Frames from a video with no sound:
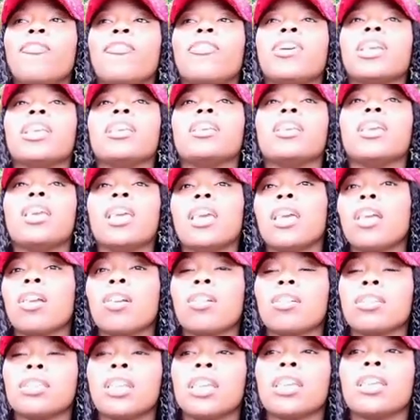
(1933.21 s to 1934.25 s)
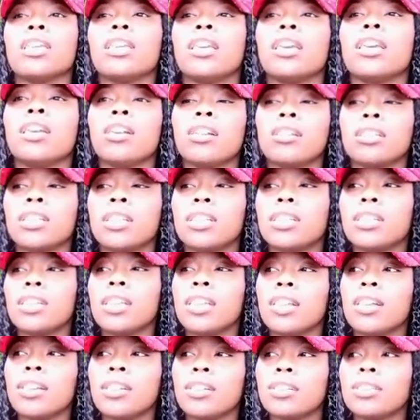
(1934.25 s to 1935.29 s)
for years and years and
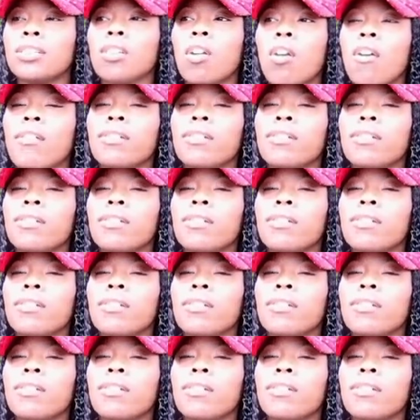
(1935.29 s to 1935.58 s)
years